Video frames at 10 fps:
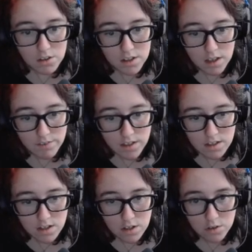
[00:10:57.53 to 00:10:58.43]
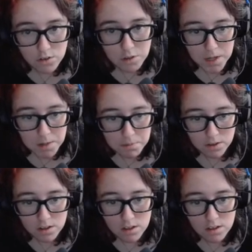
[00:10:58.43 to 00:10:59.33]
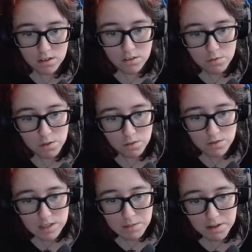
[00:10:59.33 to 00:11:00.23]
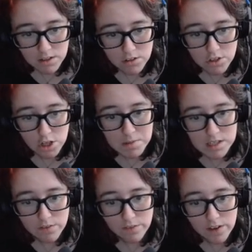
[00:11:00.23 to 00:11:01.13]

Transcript: Luke and I found this article in the paper. Luke, what was Inspector Chelmey's